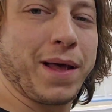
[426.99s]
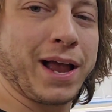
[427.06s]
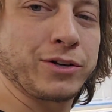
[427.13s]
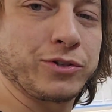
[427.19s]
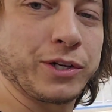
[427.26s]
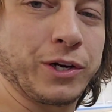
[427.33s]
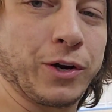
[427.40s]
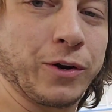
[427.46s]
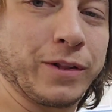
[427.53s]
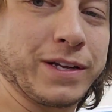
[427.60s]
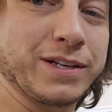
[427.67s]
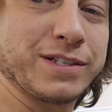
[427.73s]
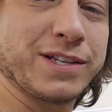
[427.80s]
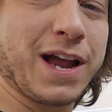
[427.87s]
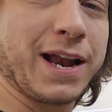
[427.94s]
I'm actually
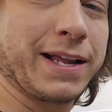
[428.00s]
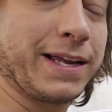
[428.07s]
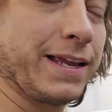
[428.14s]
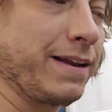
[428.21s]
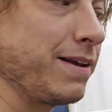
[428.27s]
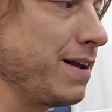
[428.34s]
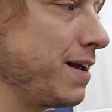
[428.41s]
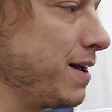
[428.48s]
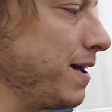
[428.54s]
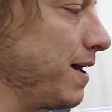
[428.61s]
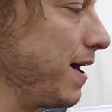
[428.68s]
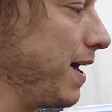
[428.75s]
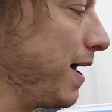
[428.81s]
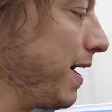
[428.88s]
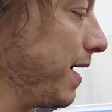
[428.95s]
currently designing it.
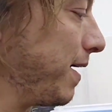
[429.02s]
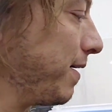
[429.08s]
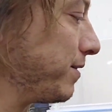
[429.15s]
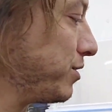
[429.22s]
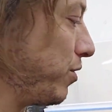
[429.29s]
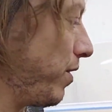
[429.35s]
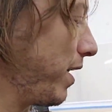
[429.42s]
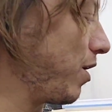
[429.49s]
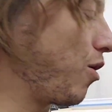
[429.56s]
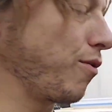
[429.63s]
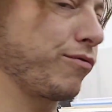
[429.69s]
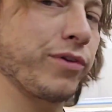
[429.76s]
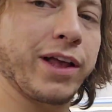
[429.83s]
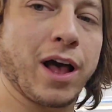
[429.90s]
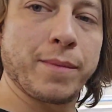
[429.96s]
Uh, so that
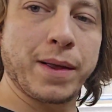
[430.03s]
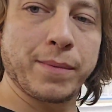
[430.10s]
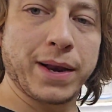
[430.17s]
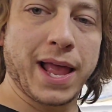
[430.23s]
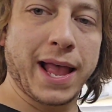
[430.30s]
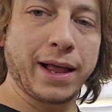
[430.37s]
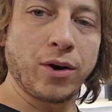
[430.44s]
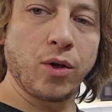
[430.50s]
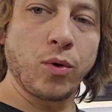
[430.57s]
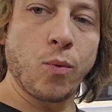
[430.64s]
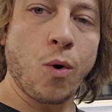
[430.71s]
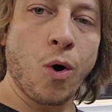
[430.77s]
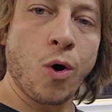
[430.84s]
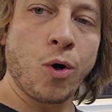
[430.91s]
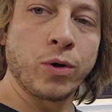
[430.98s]
hopefully I'll be able to hang it on
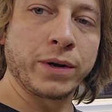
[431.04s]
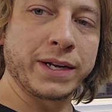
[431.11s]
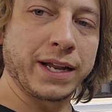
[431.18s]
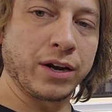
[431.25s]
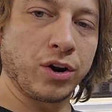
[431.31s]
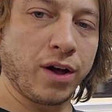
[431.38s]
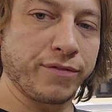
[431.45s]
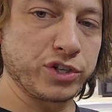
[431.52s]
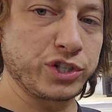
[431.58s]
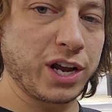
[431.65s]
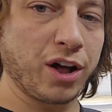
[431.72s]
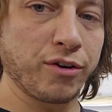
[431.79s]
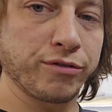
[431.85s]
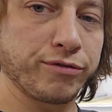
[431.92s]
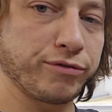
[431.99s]
the wall, get it off the
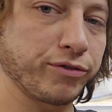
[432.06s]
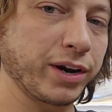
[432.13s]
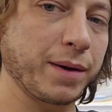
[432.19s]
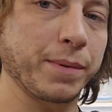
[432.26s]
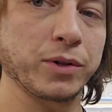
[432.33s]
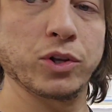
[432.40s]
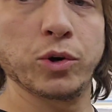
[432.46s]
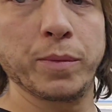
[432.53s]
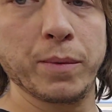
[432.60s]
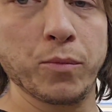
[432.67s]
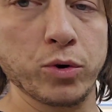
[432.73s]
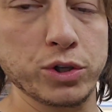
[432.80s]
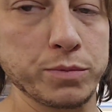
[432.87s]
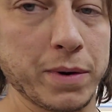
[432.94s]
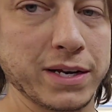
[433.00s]
shelf, free up a little
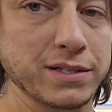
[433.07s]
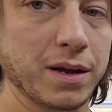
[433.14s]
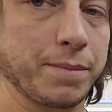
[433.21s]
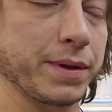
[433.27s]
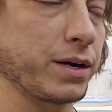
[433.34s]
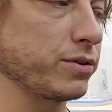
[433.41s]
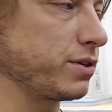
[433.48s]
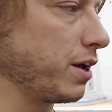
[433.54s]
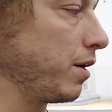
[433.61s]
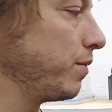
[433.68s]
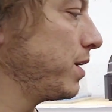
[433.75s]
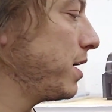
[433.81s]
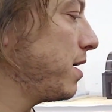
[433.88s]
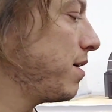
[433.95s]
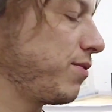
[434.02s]
bit more space up there.
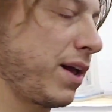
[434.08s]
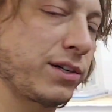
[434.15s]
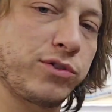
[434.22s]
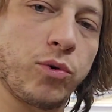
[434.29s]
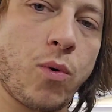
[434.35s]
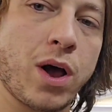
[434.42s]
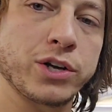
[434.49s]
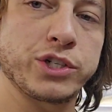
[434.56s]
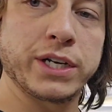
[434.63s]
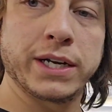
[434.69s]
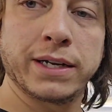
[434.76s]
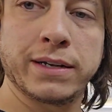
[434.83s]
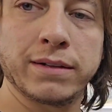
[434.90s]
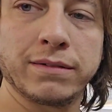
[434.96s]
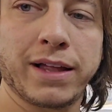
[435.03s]
So thanks for
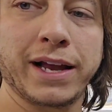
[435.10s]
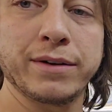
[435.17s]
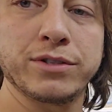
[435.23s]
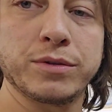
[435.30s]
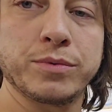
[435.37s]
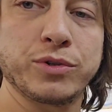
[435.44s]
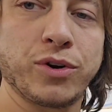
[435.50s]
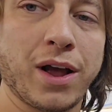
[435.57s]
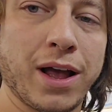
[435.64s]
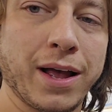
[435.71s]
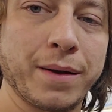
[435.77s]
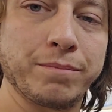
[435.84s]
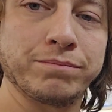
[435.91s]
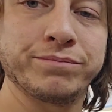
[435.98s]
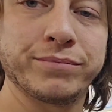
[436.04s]
watching, like and
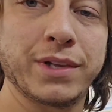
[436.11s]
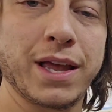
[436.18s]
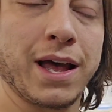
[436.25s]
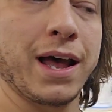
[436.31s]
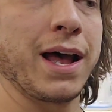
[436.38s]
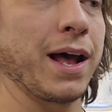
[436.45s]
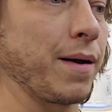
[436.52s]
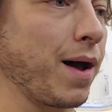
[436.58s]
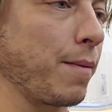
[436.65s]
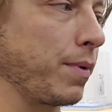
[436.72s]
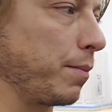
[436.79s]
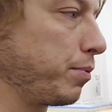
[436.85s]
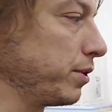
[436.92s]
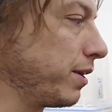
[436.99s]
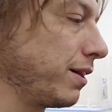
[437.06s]
subscribe. Uh,
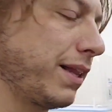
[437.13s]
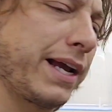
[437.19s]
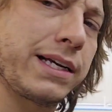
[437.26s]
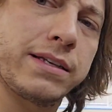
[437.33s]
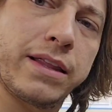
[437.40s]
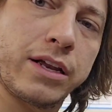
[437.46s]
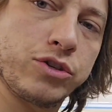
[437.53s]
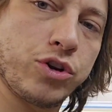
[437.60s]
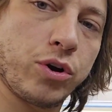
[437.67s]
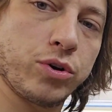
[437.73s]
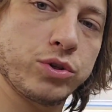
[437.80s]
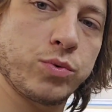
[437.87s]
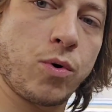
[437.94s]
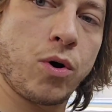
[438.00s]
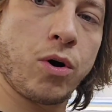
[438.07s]
I'm going to put the link to that
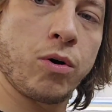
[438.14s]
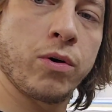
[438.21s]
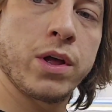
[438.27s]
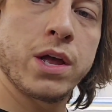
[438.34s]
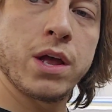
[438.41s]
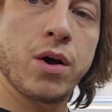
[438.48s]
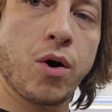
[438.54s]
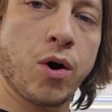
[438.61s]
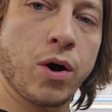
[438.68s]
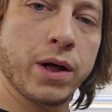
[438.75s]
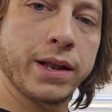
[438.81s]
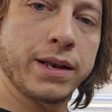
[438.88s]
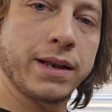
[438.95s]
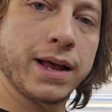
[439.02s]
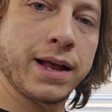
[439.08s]
Joga's wall
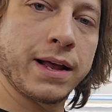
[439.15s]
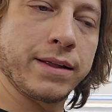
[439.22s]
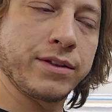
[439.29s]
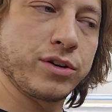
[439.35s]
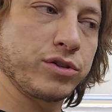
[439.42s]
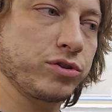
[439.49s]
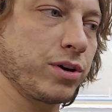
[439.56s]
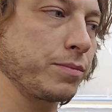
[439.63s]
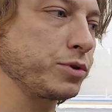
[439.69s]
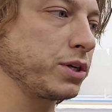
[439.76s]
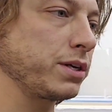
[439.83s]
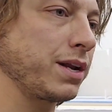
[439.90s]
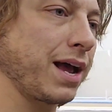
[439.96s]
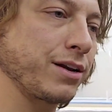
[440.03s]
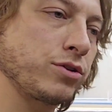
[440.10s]
on uh, the
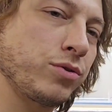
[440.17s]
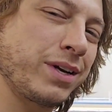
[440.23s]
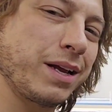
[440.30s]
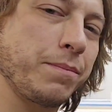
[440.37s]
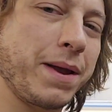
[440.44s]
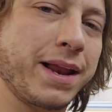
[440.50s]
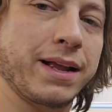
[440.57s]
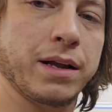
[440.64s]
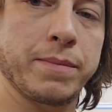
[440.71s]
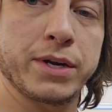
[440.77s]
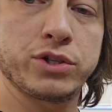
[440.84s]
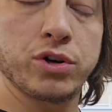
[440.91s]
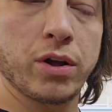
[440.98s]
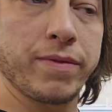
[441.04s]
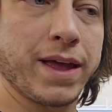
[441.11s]
description. I do get paid a
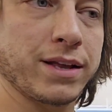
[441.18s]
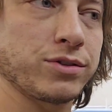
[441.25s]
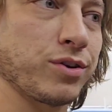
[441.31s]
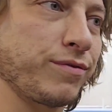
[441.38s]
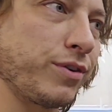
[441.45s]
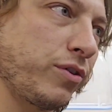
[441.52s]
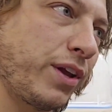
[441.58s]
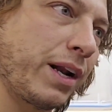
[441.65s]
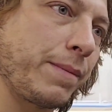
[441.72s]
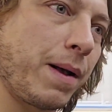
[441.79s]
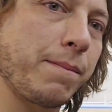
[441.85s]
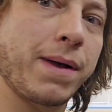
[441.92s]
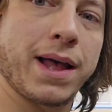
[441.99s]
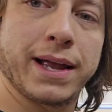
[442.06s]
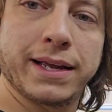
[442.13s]
commission on that, so if you're
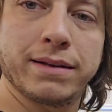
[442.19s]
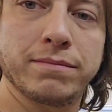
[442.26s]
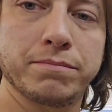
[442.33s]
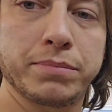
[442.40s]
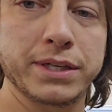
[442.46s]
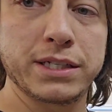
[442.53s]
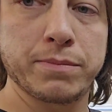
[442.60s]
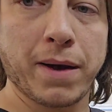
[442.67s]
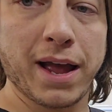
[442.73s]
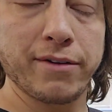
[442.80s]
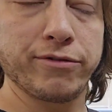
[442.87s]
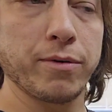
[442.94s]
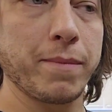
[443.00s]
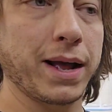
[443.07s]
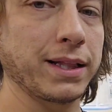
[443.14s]
thinking about buying it, please
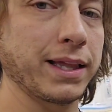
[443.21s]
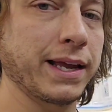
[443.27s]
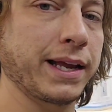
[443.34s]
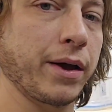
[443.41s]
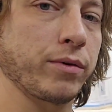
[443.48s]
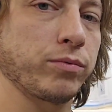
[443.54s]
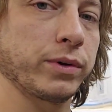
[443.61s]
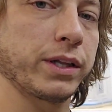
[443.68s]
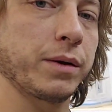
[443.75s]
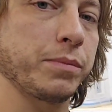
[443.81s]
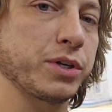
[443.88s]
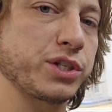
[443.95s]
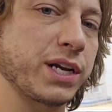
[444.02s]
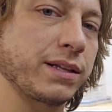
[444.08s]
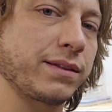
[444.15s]
buy it from my link. I'd
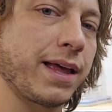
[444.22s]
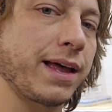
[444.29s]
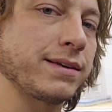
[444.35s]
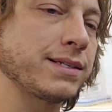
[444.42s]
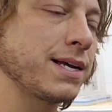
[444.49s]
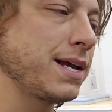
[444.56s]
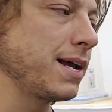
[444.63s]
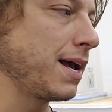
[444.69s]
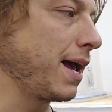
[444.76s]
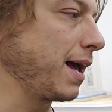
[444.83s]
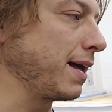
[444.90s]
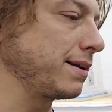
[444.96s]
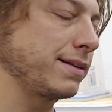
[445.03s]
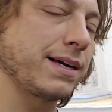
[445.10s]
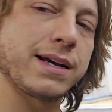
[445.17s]
really appreciate that,
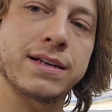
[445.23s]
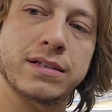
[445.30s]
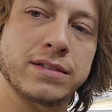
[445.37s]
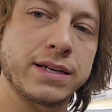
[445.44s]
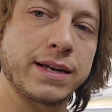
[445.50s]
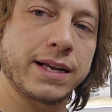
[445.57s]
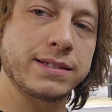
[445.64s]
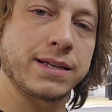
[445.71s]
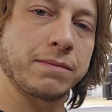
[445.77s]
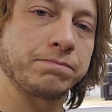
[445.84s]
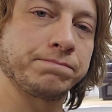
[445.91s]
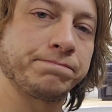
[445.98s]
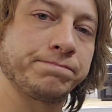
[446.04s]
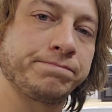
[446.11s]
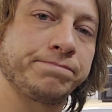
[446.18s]
and uh, see you next
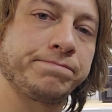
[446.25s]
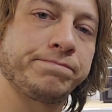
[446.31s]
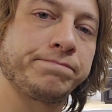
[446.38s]
time.